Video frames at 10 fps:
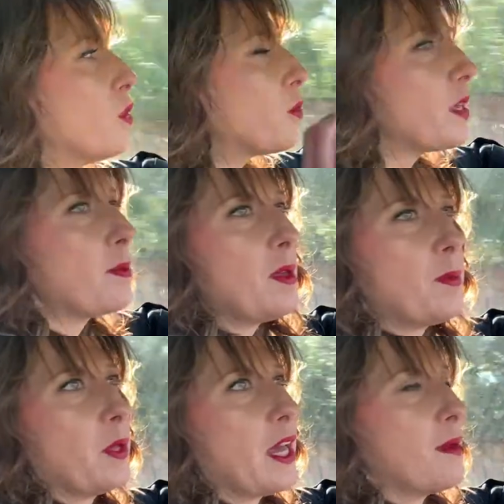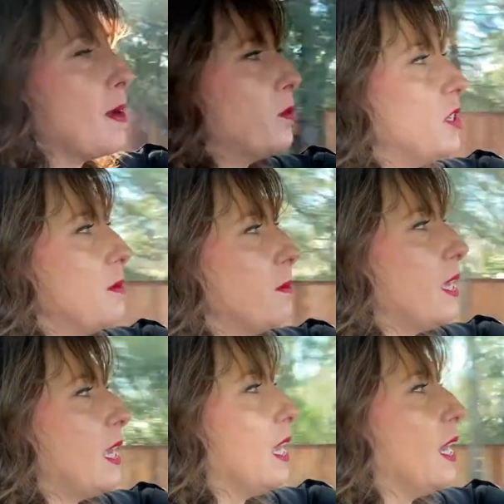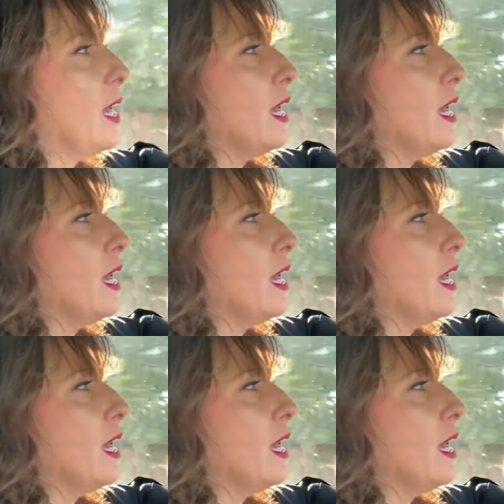three people came up to me